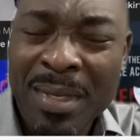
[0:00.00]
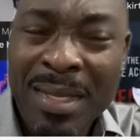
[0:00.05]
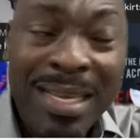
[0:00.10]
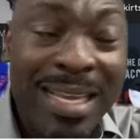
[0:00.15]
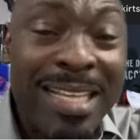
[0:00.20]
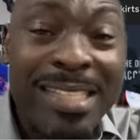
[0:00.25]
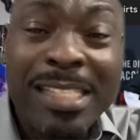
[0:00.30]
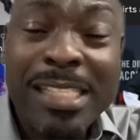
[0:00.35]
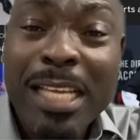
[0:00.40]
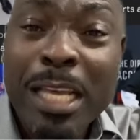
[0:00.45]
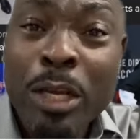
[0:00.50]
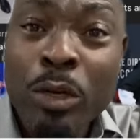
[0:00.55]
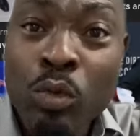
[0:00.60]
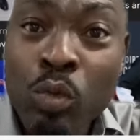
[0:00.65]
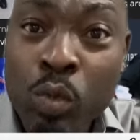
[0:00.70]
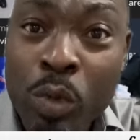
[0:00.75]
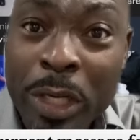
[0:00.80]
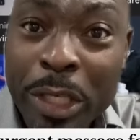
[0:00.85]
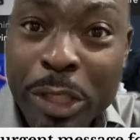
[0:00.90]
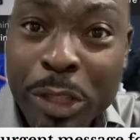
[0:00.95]
It's a
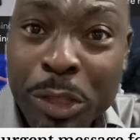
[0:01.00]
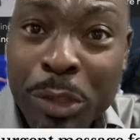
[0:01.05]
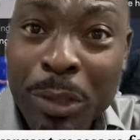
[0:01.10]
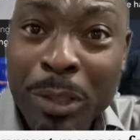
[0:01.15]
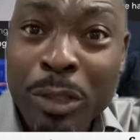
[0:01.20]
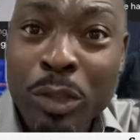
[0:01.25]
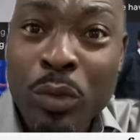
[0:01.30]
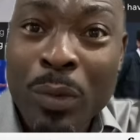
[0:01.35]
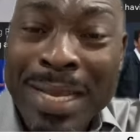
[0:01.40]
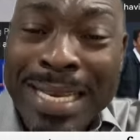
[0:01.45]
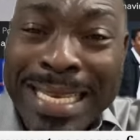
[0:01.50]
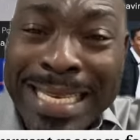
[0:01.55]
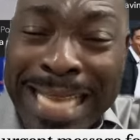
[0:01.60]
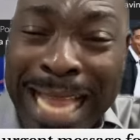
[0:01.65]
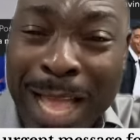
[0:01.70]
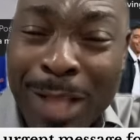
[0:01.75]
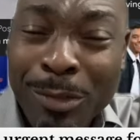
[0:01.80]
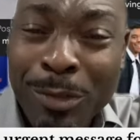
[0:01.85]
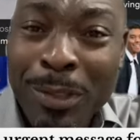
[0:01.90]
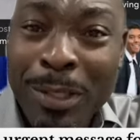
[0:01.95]
ritual to
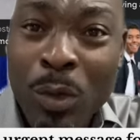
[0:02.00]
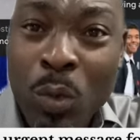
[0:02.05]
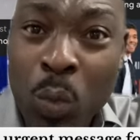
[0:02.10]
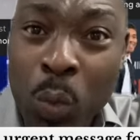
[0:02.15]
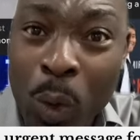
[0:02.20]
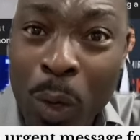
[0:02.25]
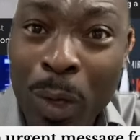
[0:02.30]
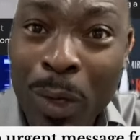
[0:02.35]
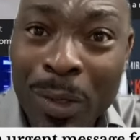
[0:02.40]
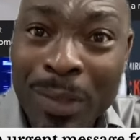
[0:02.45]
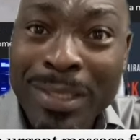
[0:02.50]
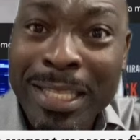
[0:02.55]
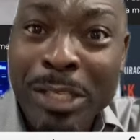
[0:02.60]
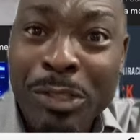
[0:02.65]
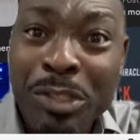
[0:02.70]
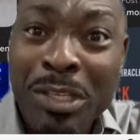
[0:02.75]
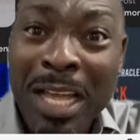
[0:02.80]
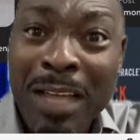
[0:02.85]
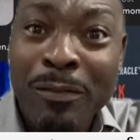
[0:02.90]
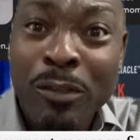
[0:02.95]
announce the world that
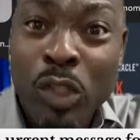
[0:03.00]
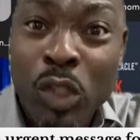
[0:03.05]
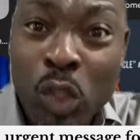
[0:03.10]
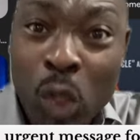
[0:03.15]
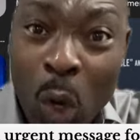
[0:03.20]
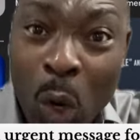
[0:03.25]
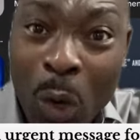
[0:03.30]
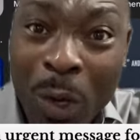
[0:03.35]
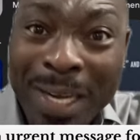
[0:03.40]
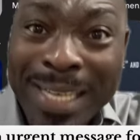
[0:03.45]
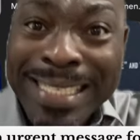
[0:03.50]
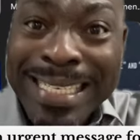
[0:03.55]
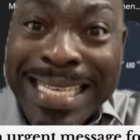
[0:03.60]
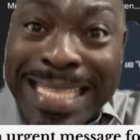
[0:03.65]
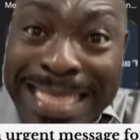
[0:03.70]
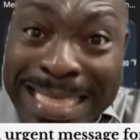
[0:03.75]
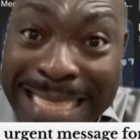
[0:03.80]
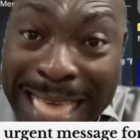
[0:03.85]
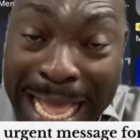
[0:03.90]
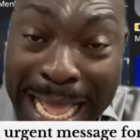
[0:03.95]
you have joined
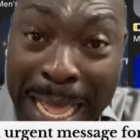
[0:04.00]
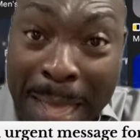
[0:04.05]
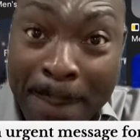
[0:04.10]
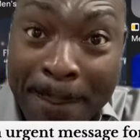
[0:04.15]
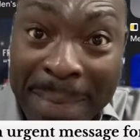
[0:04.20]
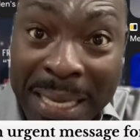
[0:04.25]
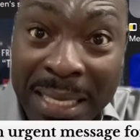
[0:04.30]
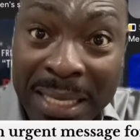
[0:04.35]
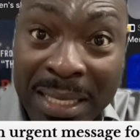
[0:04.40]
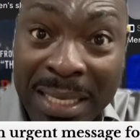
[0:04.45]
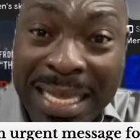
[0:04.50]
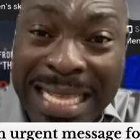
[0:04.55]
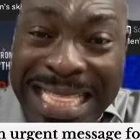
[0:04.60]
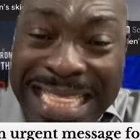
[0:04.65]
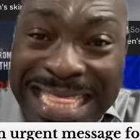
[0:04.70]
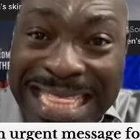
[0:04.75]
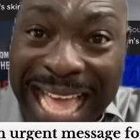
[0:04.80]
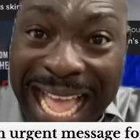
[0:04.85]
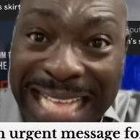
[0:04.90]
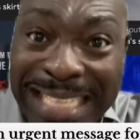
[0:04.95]
them.
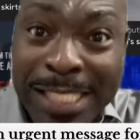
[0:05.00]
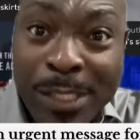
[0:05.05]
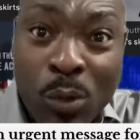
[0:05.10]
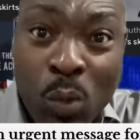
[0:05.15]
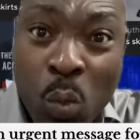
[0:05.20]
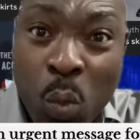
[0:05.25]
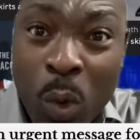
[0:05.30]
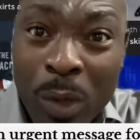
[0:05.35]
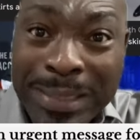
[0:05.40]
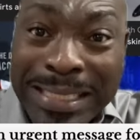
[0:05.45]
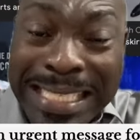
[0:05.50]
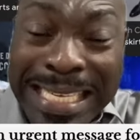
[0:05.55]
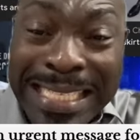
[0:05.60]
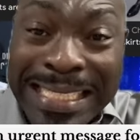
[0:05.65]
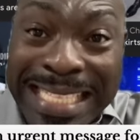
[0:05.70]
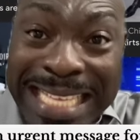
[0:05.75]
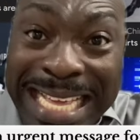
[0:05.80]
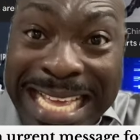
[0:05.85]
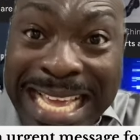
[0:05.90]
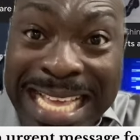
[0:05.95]
That's what it
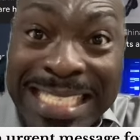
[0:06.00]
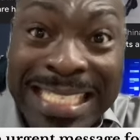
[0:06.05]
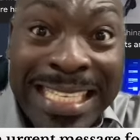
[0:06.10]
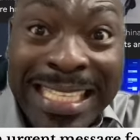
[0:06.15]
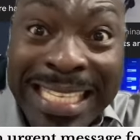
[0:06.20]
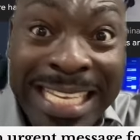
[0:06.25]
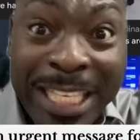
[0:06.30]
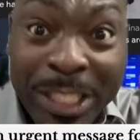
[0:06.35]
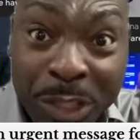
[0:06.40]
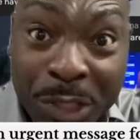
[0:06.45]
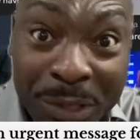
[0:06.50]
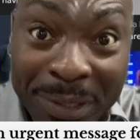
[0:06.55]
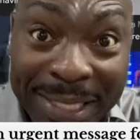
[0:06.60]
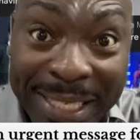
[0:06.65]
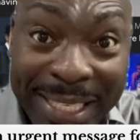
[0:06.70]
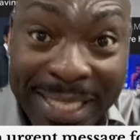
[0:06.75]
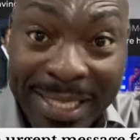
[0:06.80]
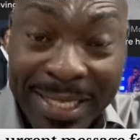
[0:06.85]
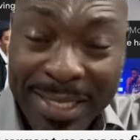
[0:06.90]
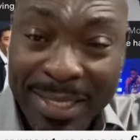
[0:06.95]
is,
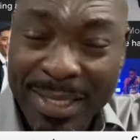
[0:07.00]
literally.